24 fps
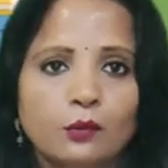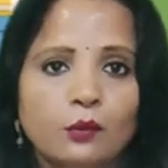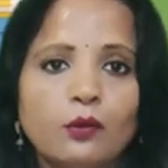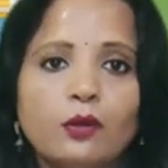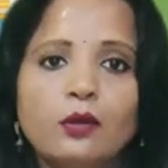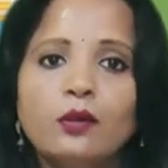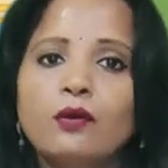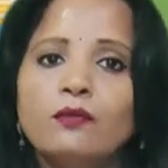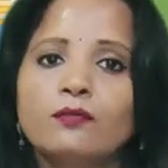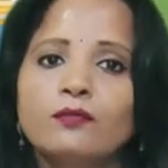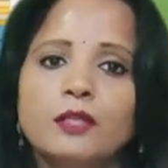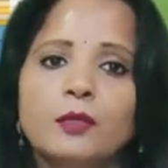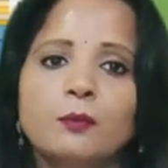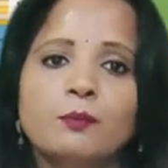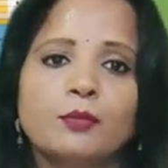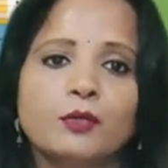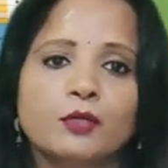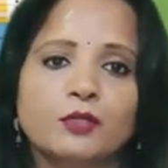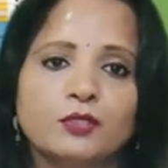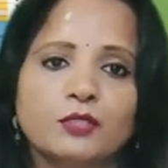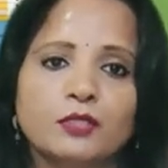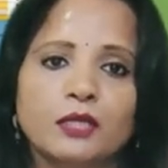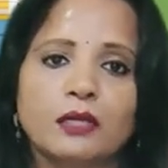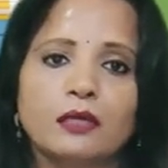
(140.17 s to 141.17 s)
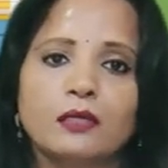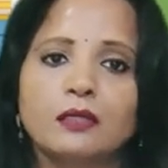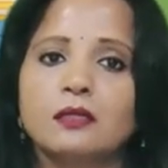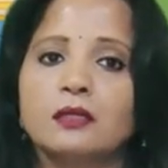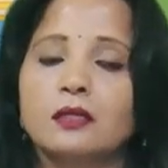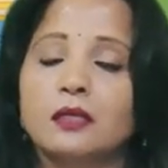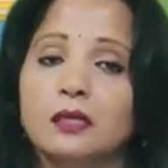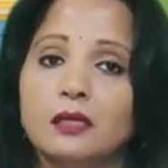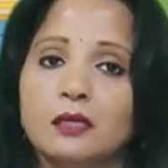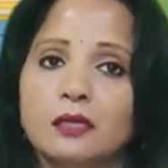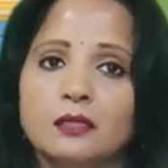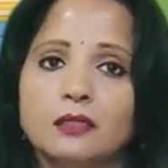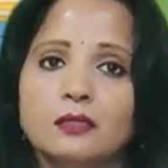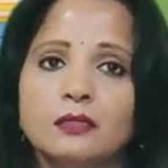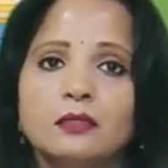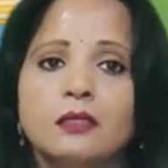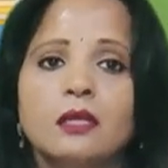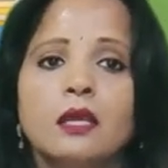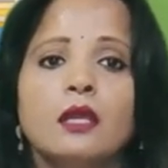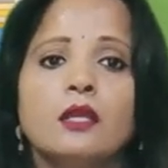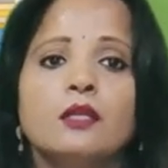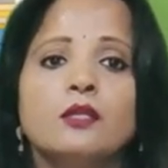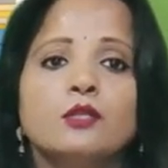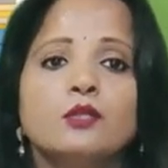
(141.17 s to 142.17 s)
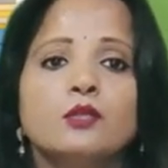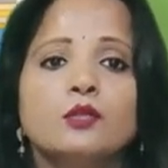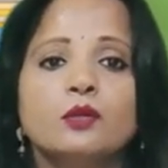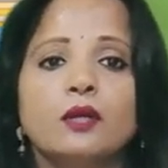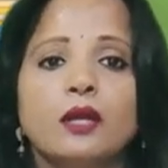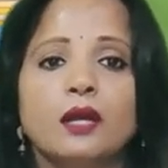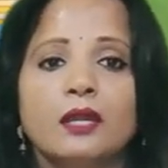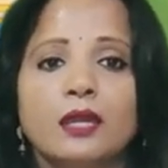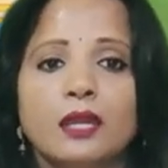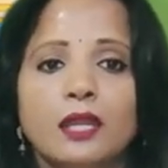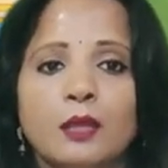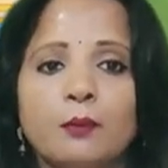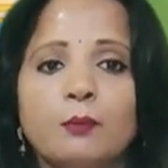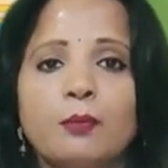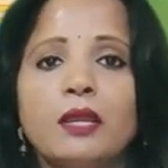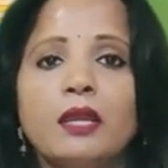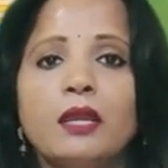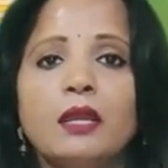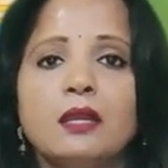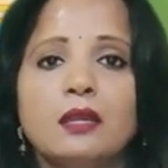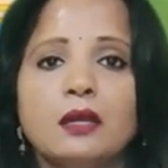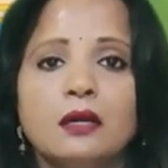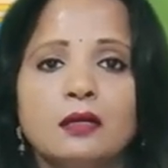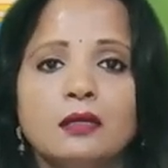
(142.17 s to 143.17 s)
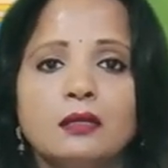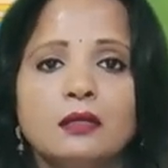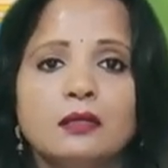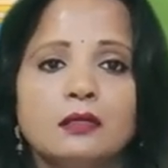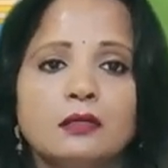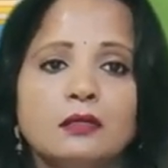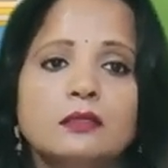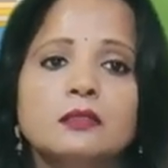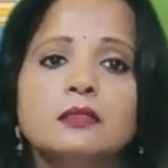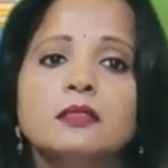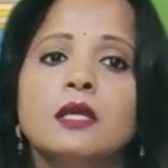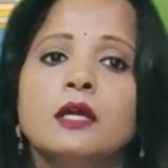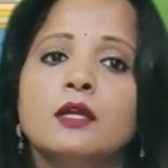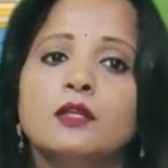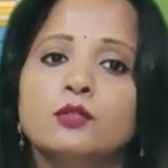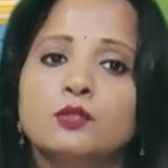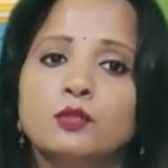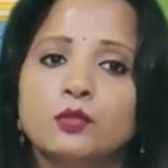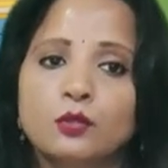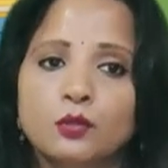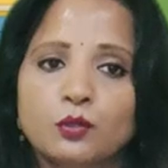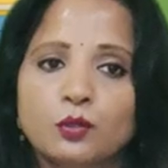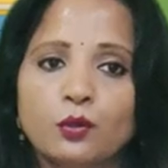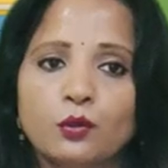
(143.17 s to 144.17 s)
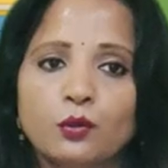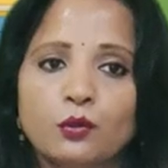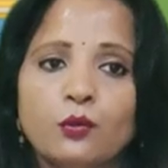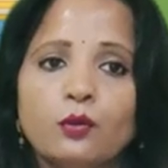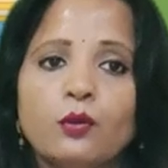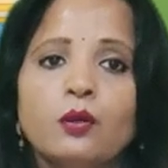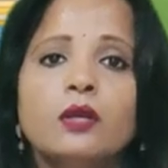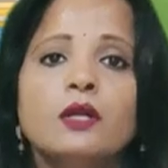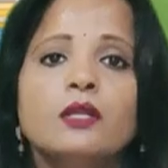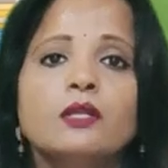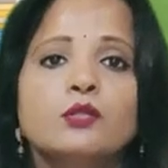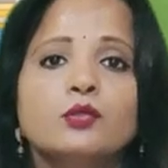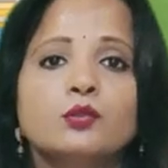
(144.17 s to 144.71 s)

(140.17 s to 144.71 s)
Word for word: goal of the project is to enable learners to know,